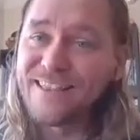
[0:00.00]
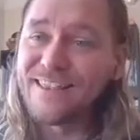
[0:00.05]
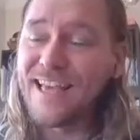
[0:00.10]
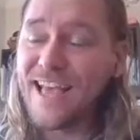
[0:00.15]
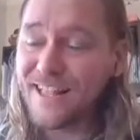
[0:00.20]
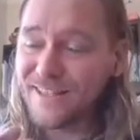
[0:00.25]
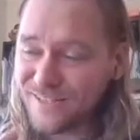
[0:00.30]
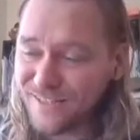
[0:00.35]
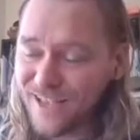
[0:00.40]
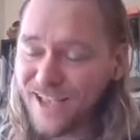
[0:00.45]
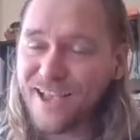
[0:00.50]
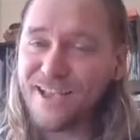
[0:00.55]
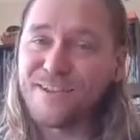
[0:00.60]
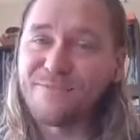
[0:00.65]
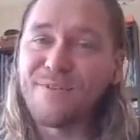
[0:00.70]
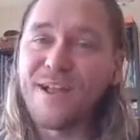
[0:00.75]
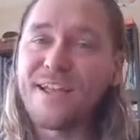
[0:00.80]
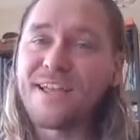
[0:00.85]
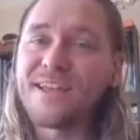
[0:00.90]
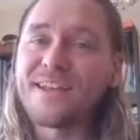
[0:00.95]
I
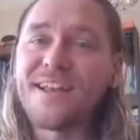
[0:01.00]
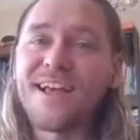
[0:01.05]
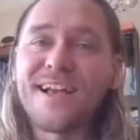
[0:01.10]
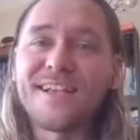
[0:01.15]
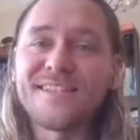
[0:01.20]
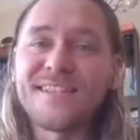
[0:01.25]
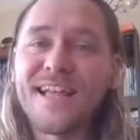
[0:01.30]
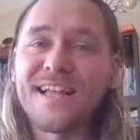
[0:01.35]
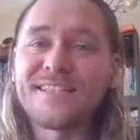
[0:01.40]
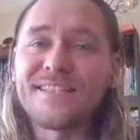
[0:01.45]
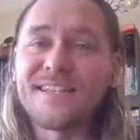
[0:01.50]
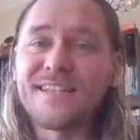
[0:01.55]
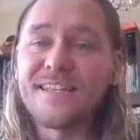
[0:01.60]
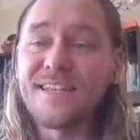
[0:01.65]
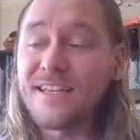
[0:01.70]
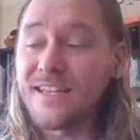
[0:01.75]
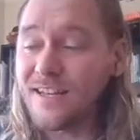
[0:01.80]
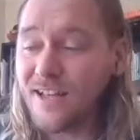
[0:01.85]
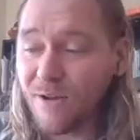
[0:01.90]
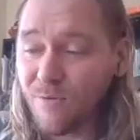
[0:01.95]
recognize that's a
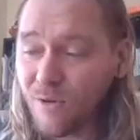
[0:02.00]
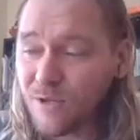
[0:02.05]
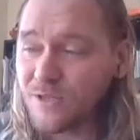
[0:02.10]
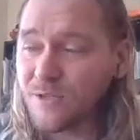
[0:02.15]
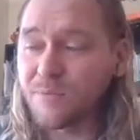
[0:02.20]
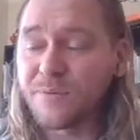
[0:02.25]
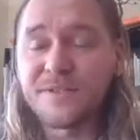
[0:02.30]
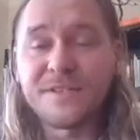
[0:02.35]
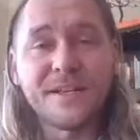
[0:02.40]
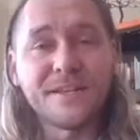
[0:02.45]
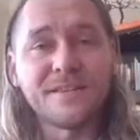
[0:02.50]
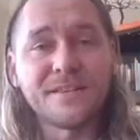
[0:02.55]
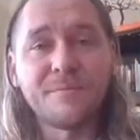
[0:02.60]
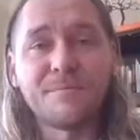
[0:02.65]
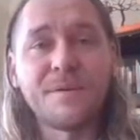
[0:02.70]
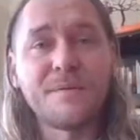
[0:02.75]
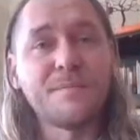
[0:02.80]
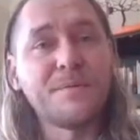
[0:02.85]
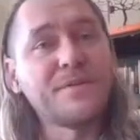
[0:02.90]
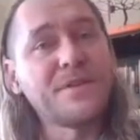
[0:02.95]
need. I want to protect the
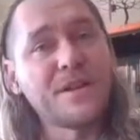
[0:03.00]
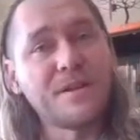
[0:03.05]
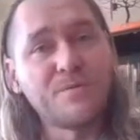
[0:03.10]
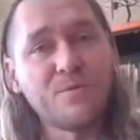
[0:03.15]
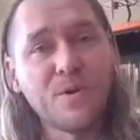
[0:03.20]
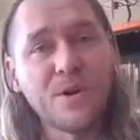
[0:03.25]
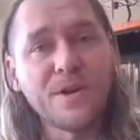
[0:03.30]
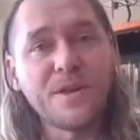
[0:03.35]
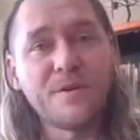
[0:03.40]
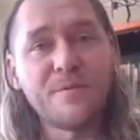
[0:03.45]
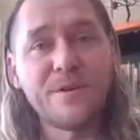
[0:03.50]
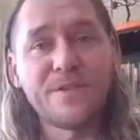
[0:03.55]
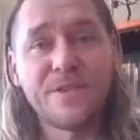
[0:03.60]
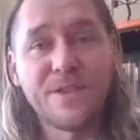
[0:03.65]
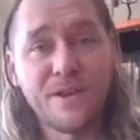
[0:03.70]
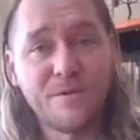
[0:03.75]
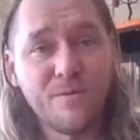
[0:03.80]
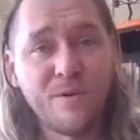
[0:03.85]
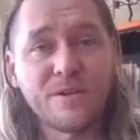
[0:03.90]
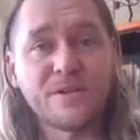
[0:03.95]
people that I'm working with,
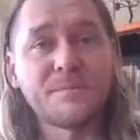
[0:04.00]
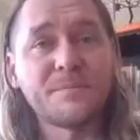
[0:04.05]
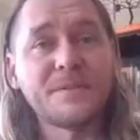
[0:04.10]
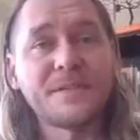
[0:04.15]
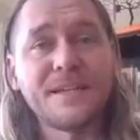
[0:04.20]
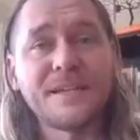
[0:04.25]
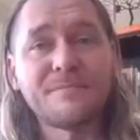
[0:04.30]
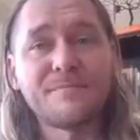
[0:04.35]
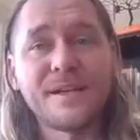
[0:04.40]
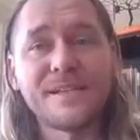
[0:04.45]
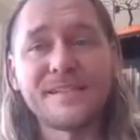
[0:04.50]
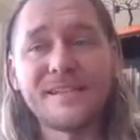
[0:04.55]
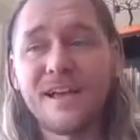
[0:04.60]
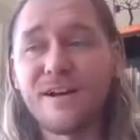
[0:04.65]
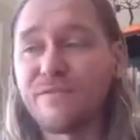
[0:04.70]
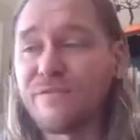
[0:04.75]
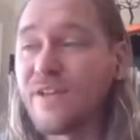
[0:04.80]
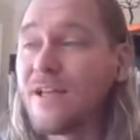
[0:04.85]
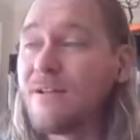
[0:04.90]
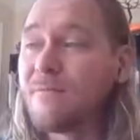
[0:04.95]
and I want to protect
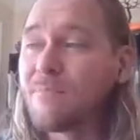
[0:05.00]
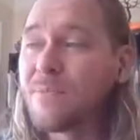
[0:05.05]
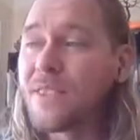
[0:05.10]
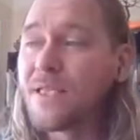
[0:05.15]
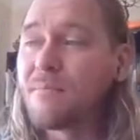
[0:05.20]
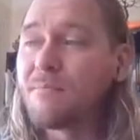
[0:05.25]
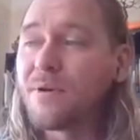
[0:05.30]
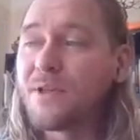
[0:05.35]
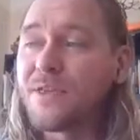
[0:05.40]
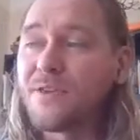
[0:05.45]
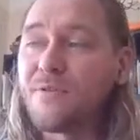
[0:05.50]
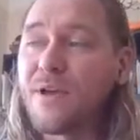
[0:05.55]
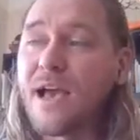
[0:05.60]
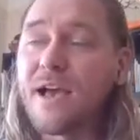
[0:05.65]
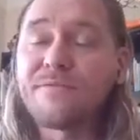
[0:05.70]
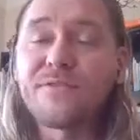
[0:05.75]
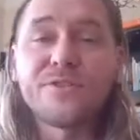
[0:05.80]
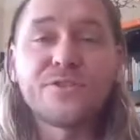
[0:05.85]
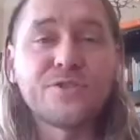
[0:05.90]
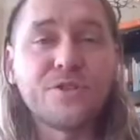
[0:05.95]
myself. But you
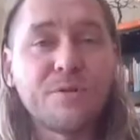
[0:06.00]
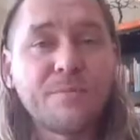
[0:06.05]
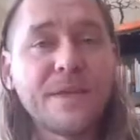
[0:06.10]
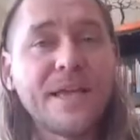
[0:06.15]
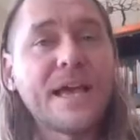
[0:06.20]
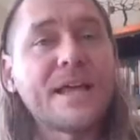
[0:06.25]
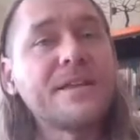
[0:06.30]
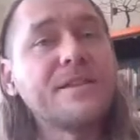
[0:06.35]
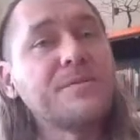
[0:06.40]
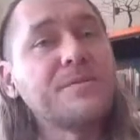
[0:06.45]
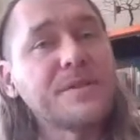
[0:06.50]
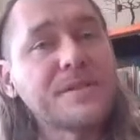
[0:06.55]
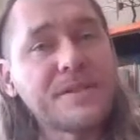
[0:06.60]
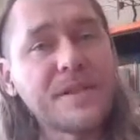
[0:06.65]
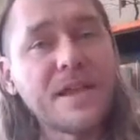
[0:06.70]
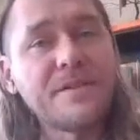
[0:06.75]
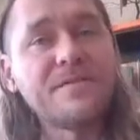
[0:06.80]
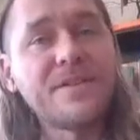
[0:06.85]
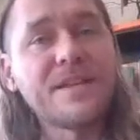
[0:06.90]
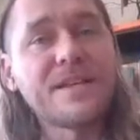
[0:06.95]
have to show me how to do it
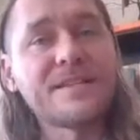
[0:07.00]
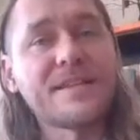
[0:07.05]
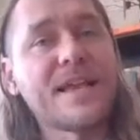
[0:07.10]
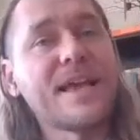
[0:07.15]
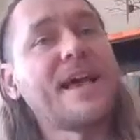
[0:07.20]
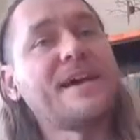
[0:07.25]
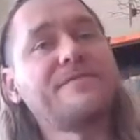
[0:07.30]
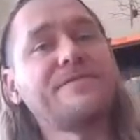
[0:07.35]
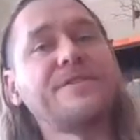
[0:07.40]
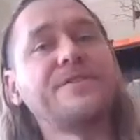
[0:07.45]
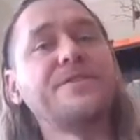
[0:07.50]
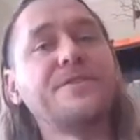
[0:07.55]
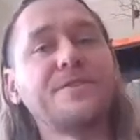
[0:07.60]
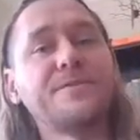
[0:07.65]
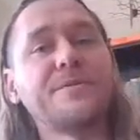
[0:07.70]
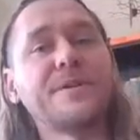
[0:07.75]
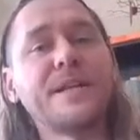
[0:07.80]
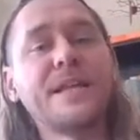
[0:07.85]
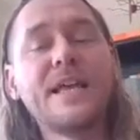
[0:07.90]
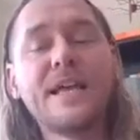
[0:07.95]
safely because I have to
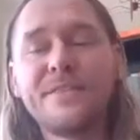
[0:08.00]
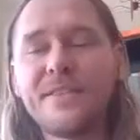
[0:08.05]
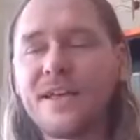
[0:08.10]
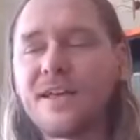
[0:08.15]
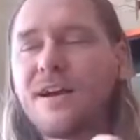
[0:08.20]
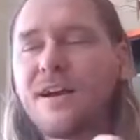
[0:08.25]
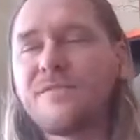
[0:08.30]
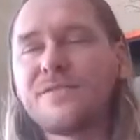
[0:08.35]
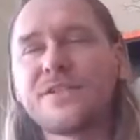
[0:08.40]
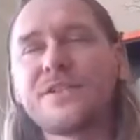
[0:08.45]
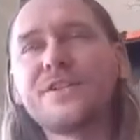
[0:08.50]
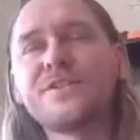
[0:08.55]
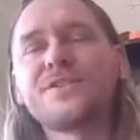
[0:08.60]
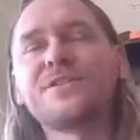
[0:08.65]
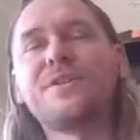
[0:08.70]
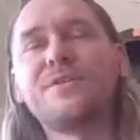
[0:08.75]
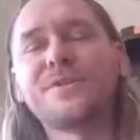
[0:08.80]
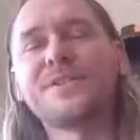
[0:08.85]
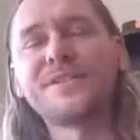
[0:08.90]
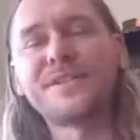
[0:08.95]
do it. That conversation
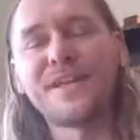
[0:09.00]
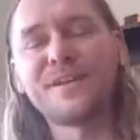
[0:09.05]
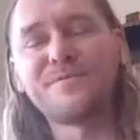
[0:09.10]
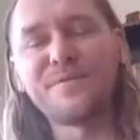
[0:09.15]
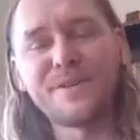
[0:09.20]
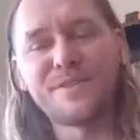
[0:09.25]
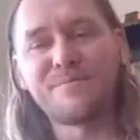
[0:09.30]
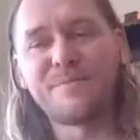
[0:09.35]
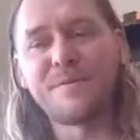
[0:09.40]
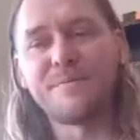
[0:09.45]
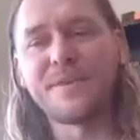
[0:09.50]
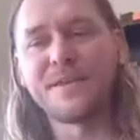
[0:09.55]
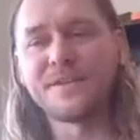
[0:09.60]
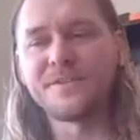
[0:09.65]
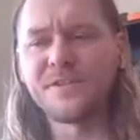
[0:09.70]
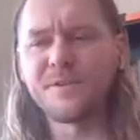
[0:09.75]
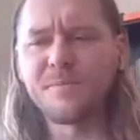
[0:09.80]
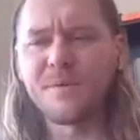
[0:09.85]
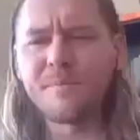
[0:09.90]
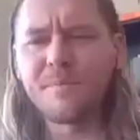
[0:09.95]
always stayed with me because
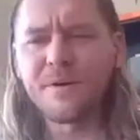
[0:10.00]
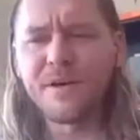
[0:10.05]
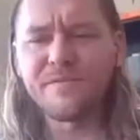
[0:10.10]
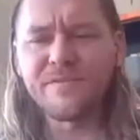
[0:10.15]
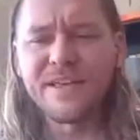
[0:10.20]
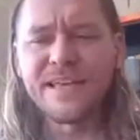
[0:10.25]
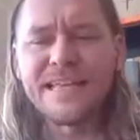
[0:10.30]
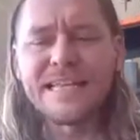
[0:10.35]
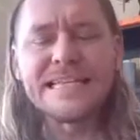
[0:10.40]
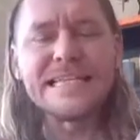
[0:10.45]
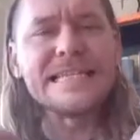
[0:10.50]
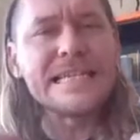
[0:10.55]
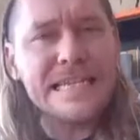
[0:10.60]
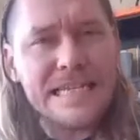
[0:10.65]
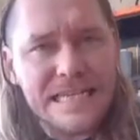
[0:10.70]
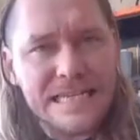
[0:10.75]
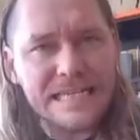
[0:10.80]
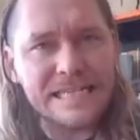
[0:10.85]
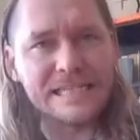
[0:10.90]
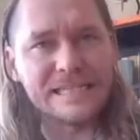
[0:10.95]
these people have
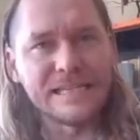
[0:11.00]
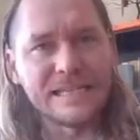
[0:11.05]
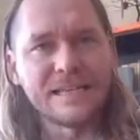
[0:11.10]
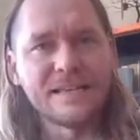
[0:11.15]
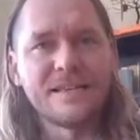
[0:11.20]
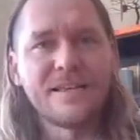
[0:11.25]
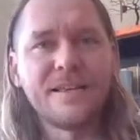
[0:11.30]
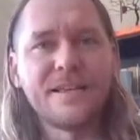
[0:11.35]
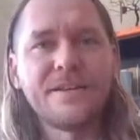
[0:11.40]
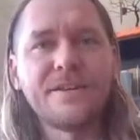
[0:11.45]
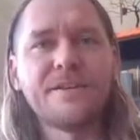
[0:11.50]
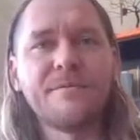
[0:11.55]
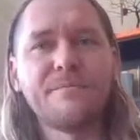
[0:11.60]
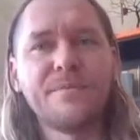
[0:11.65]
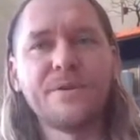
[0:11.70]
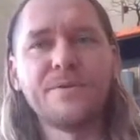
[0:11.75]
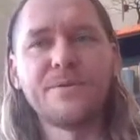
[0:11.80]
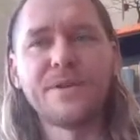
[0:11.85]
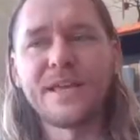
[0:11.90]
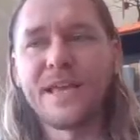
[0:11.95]
needs in
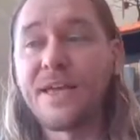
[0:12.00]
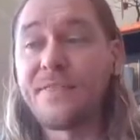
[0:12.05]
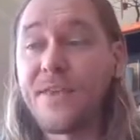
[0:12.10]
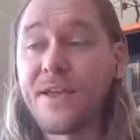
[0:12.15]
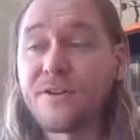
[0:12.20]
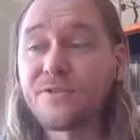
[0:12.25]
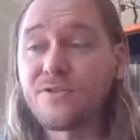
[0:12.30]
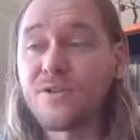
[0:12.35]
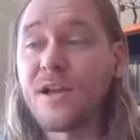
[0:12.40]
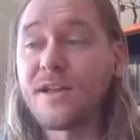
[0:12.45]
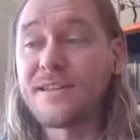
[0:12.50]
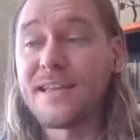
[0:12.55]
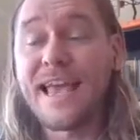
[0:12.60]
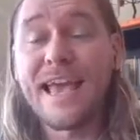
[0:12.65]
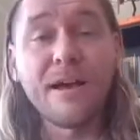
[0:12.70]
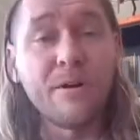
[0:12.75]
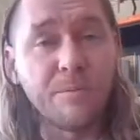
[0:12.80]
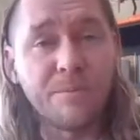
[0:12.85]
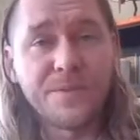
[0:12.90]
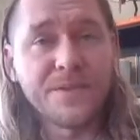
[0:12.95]
computing, and they are trying to
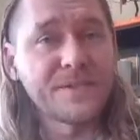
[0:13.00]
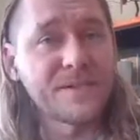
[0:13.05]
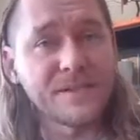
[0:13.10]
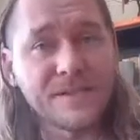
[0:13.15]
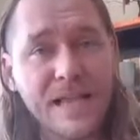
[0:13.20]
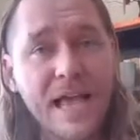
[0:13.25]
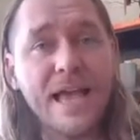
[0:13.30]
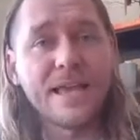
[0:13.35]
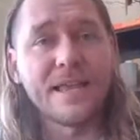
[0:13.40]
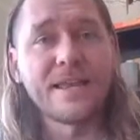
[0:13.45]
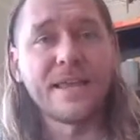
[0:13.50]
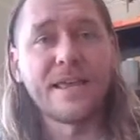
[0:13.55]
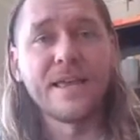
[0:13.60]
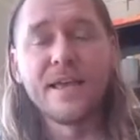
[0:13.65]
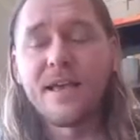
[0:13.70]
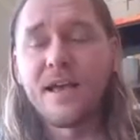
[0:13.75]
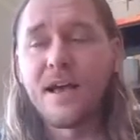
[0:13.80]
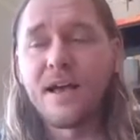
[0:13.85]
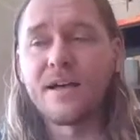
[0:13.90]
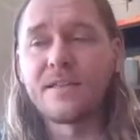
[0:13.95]
help the society
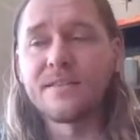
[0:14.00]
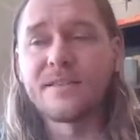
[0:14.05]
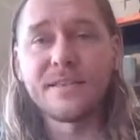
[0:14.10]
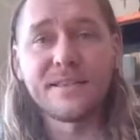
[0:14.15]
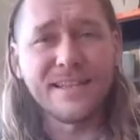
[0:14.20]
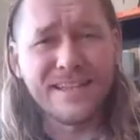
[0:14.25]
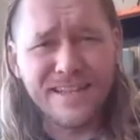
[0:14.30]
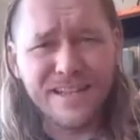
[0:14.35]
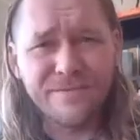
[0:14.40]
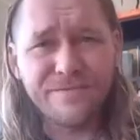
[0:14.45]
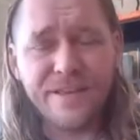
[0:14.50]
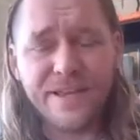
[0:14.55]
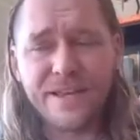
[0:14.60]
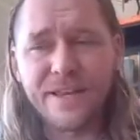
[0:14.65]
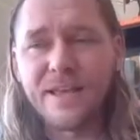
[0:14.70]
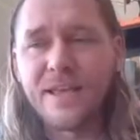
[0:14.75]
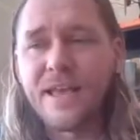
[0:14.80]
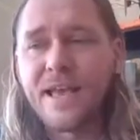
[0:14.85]
that they live in.